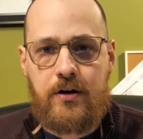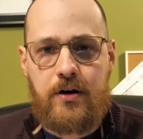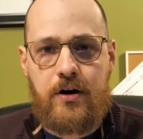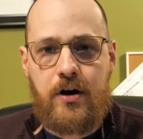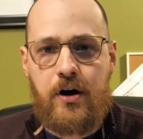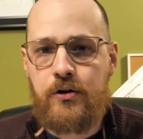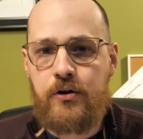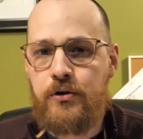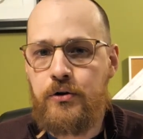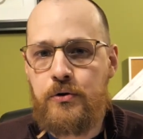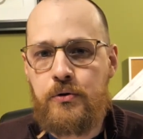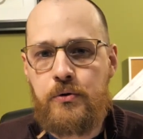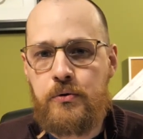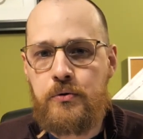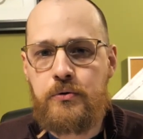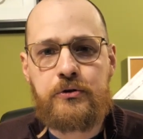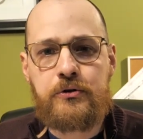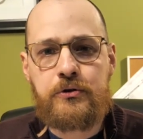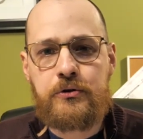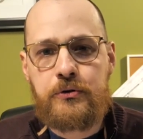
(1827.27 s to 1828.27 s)
Are
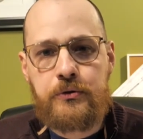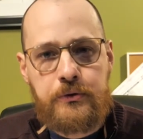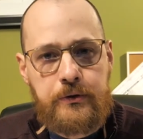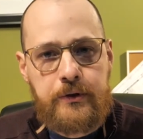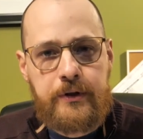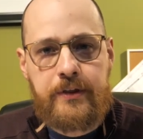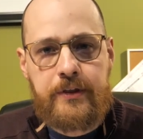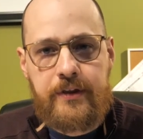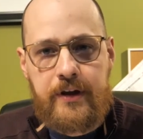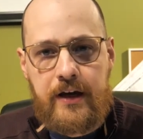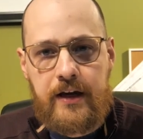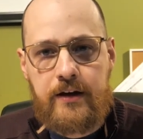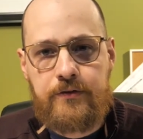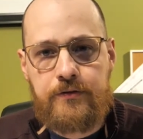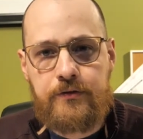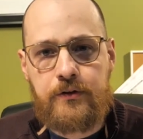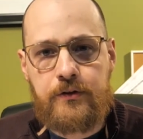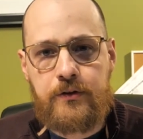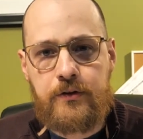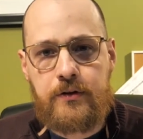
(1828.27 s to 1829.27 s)
you truly
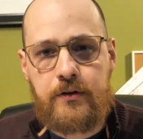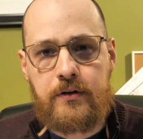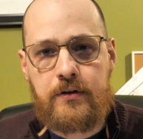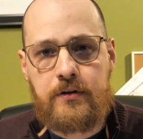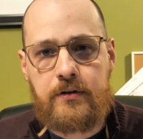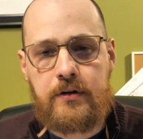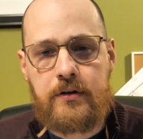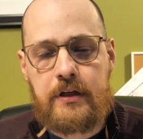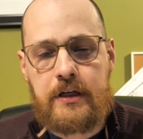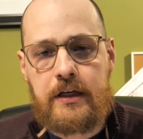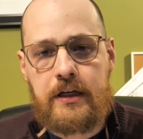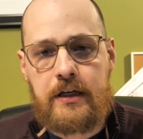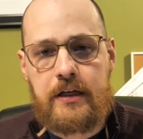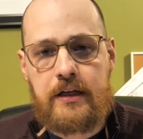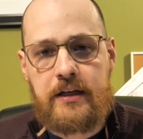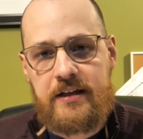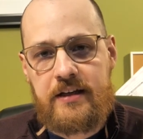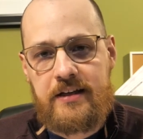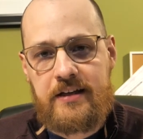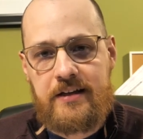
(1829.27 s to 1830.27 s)
thankful?
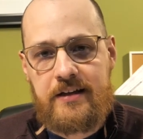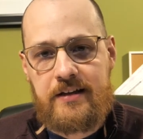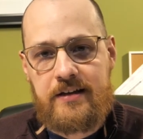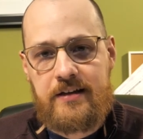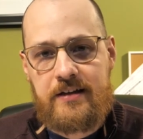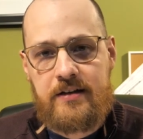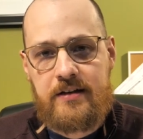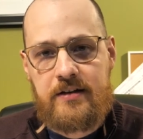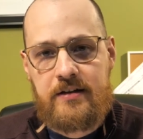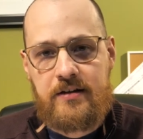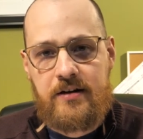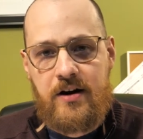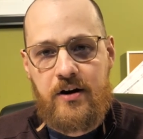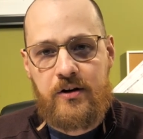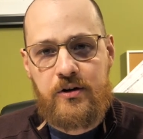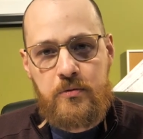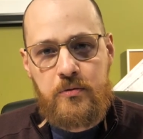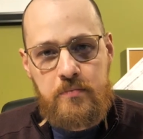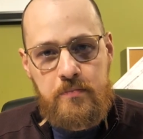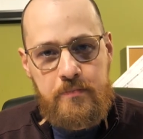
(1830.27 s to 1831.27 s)
Are
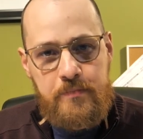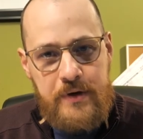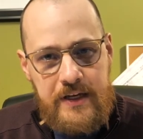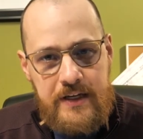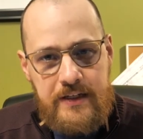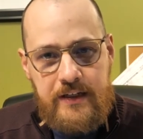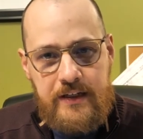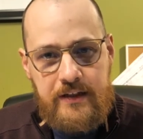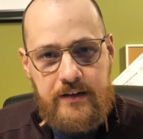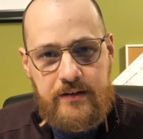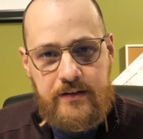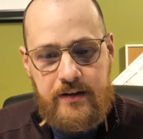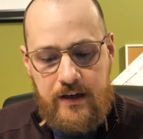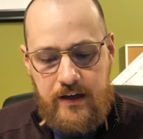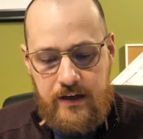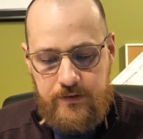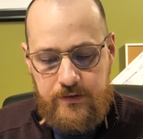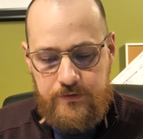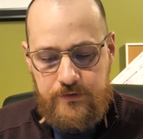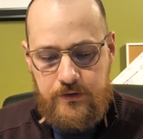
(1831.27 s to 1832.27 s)
you being
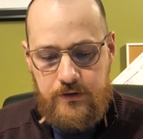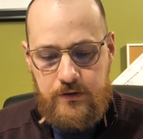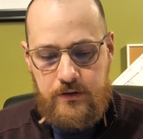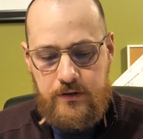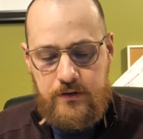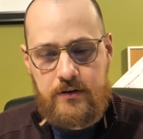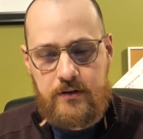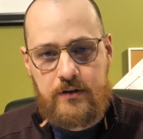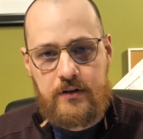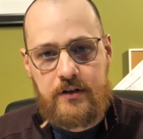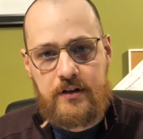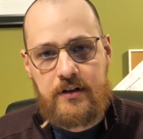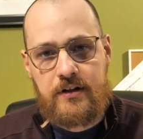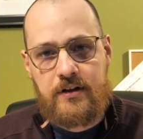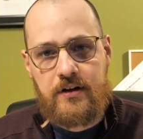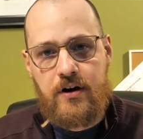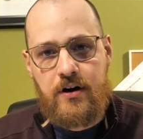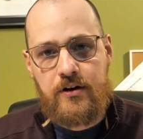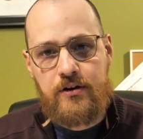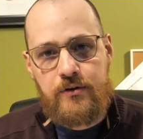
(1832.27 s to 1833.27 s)
thankful?
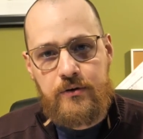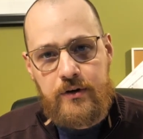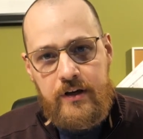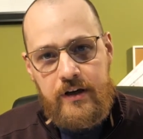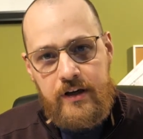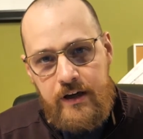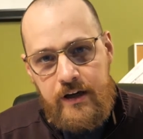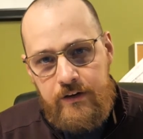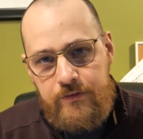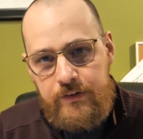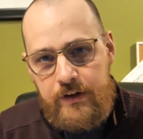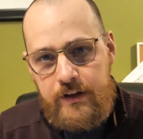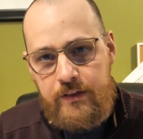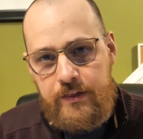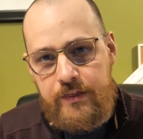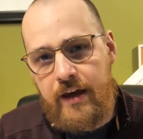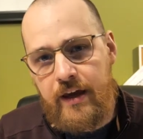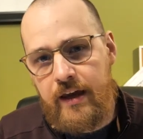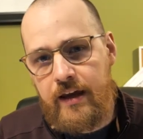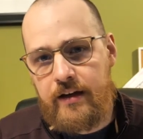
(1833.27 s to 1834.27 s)
Are you giving
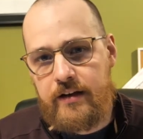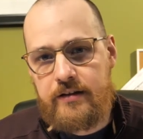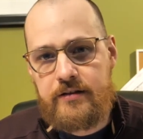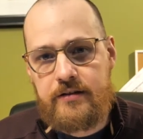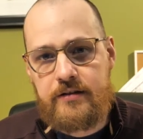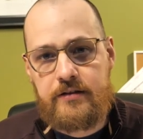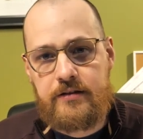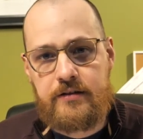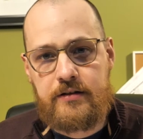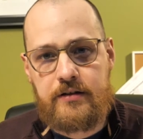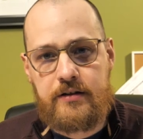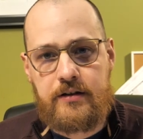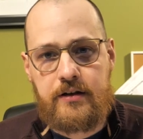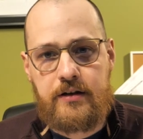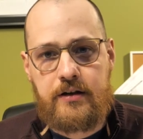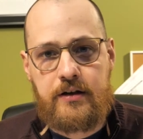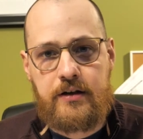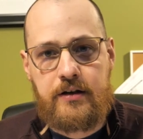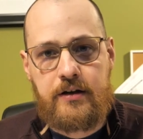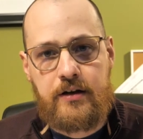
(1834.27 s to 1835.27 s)
thanks
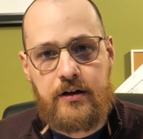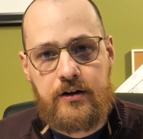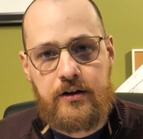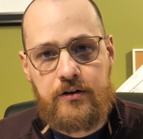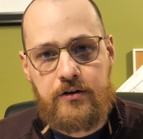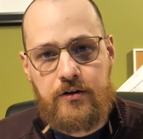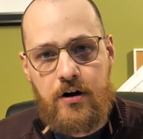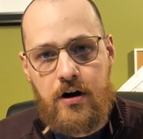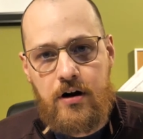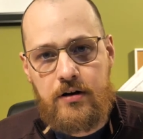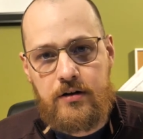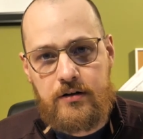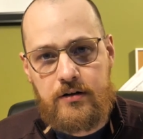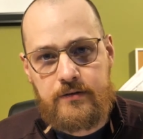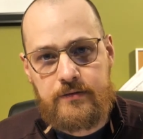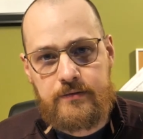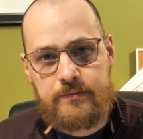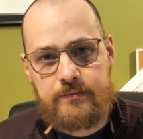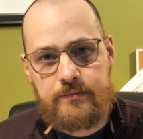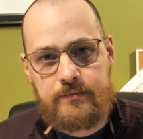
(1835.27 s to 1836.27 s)
in your heart
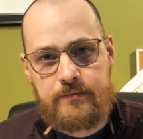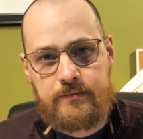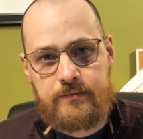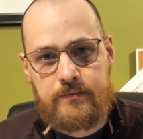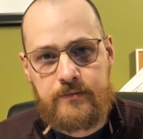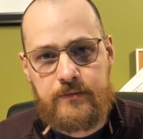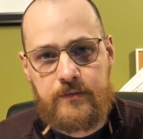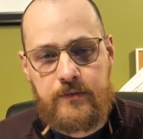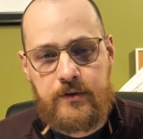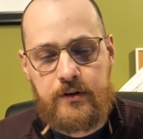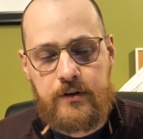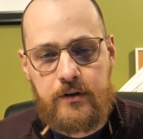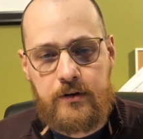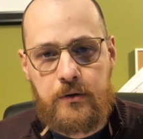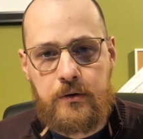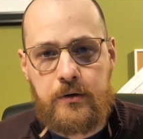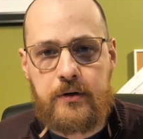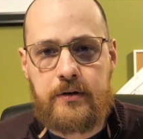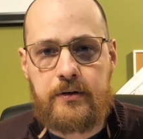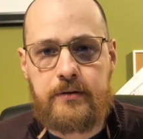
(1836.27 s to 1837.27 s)
to the
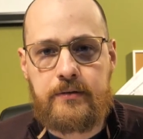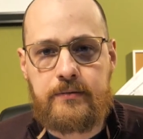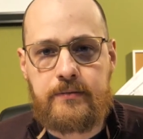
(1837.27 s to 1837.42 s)
Lord?